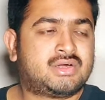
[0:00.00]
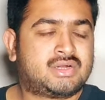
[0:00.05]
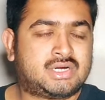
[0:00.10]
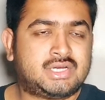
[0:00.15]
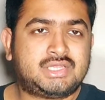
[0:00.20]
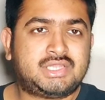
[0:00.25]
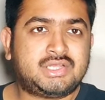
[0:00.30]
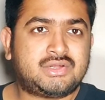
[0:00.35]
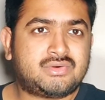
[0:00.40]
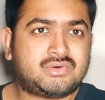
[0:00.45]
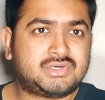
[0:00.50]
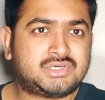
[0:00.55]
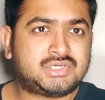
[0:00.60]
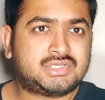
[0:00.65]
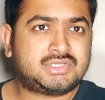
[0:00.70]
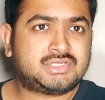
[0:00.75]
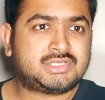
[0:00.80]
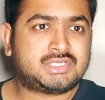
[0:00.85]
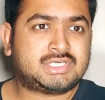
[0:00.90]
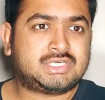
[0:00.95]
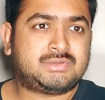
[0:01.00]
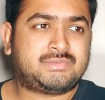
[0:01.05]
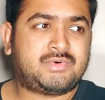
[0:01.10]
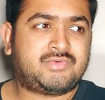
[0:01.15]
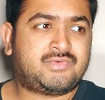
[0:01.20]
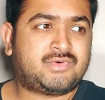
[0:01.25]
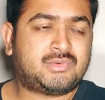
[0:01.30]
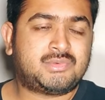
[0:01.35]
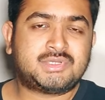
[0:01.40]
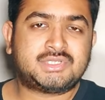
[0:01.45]
Hrithik Roshan's
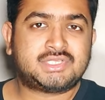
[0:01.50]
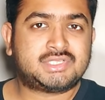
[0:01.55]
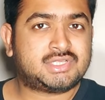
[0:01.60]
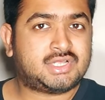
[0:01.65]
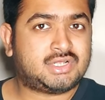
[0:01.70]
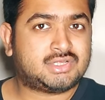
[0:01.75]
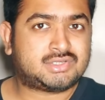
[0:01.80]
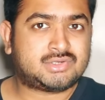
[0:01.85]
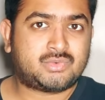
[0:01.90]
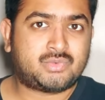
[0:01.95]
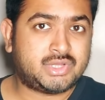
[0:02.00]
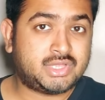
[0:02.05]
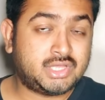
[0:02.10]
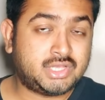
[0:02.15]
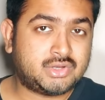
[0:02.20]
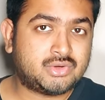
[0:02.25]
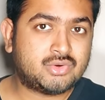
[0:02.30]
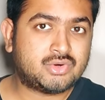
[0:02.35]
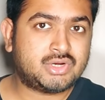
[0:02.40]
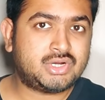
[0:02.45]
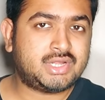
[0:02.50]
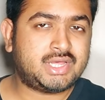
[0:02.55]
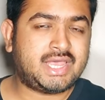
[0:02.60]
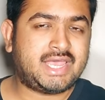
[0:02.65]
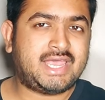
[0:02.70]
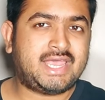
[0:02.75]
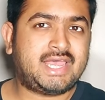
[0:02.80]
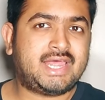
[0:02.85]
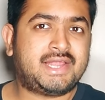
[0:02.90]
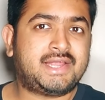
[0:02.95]
performance is also really good,
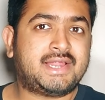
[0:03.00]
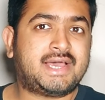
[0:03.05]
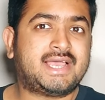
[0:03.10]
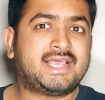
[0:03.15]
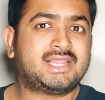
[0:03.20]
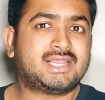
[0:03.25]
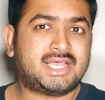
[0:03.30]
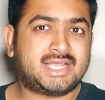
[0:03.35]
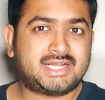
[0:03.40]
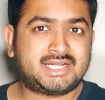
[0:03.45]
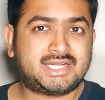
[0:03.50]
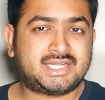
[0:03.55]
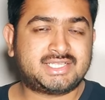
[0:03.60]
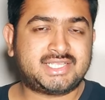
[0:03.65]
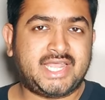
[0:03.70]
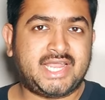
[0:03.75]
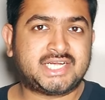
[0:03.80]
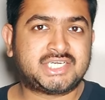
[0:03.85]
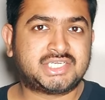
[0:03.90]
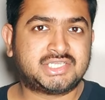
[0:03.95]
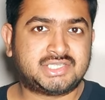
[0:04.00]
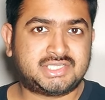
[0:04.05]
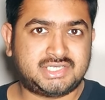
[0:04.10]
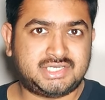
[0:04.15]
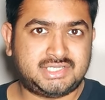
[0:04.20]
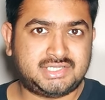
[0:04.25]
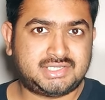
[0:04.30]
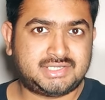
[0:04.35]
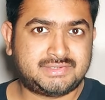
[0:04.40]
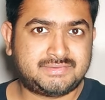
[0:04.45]
and I liked his action
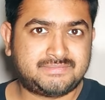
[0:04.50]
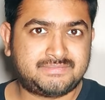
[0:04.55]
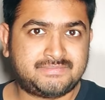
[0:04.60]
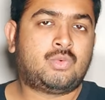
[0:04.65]
scenes.